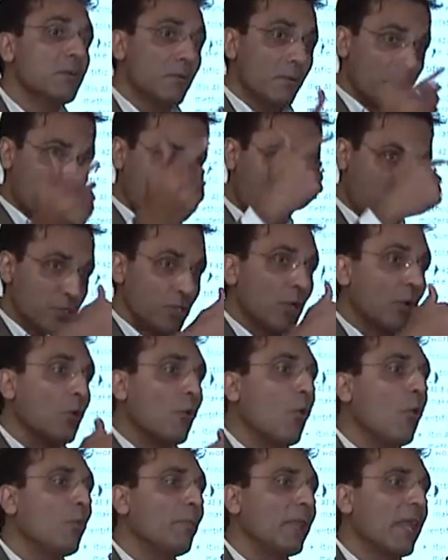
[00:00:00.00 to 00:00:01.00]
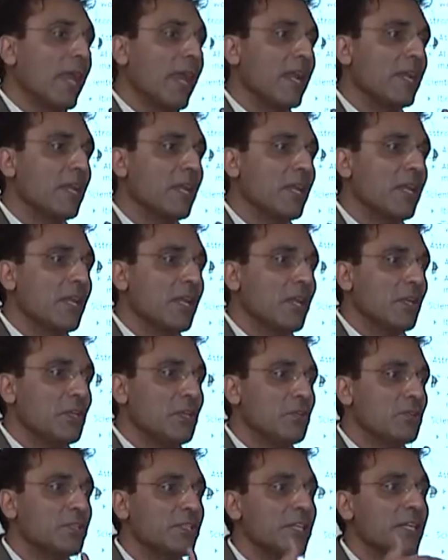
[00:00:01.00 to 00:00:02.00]
original homeland.
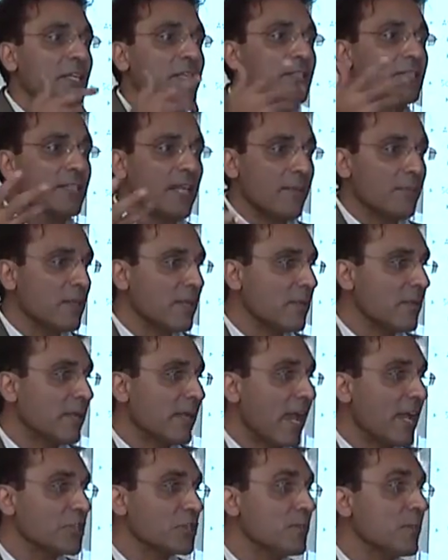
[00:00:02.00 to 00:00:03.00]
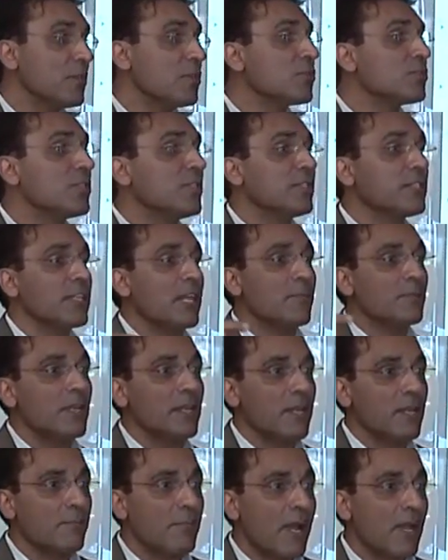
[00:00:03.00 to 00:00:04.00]
You see same thing in Kashmir. You see same
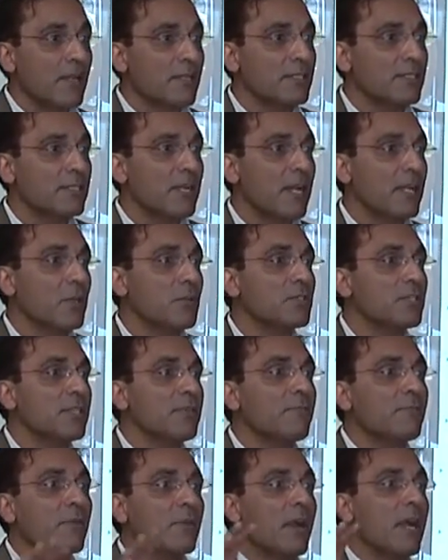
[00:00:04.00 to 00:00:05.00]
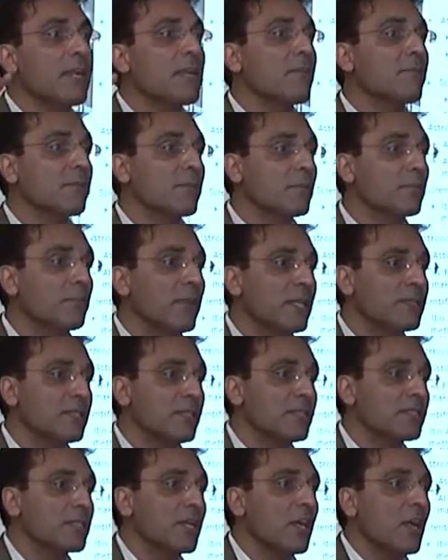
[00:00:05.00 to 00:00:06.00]
thing in Palestine. You see a variety of other
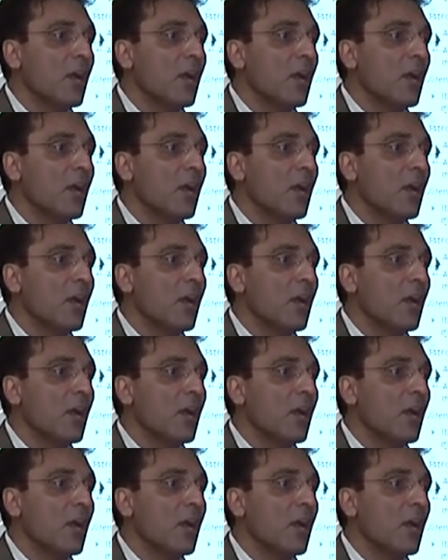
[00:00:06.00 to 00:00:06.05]
places.